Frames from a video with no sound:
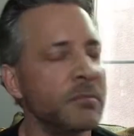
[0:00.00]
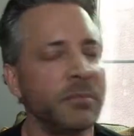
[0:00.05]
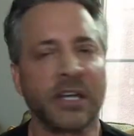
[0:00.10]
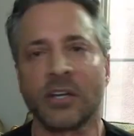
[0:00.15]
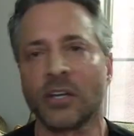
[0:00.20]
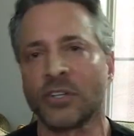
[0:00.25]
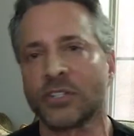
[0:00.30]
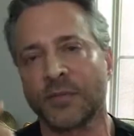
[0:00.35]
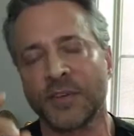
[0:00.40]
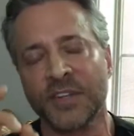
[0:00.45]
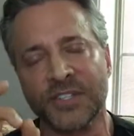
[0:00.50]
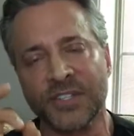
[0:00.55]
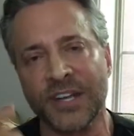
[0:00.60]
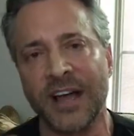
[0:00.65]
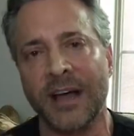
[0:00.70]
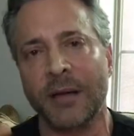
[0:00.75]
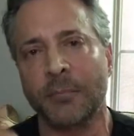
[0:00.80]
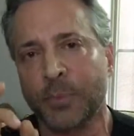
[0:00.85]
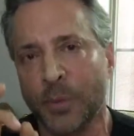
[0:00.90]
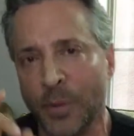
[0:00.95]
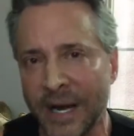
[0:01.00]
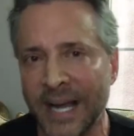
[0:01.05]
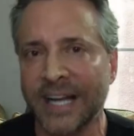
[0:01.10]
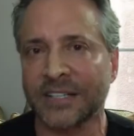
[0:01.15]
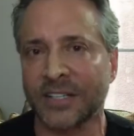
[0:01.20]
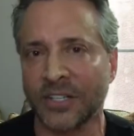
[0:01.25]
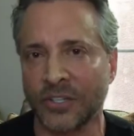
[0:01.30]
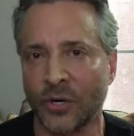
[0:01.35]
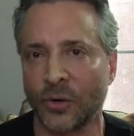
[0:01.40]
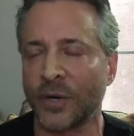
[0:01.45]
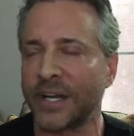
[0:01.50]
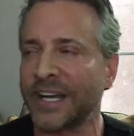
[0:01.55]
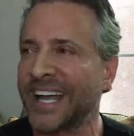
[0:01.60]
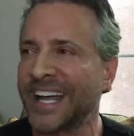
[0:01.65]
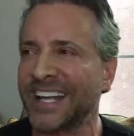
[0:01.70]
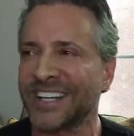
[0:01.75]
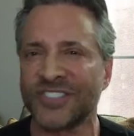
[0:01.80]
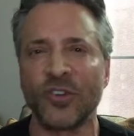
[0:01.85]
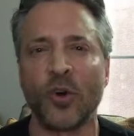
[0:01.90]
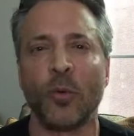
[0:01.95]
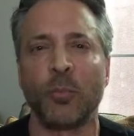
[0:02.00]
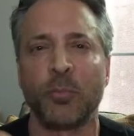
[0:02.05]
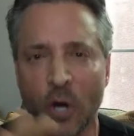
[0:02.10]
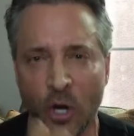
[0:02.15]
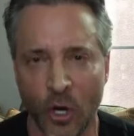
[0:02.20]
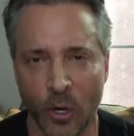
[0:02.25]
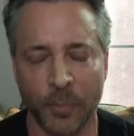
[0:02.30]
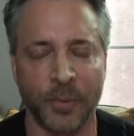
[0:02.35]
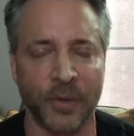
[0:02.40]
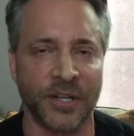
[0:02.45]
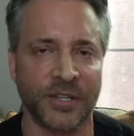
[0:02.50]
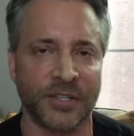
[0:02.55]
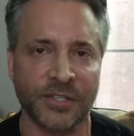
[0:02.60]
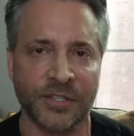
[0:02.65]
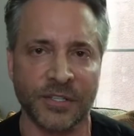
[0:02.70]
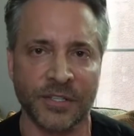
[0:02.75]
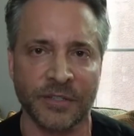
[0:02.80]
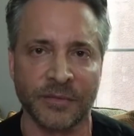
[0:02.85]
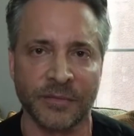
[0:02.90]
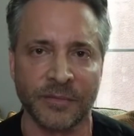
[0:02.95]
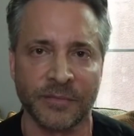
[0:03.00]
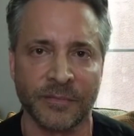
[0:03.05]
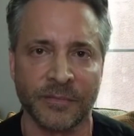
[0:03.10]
Because if it's not practical, it has no purpose.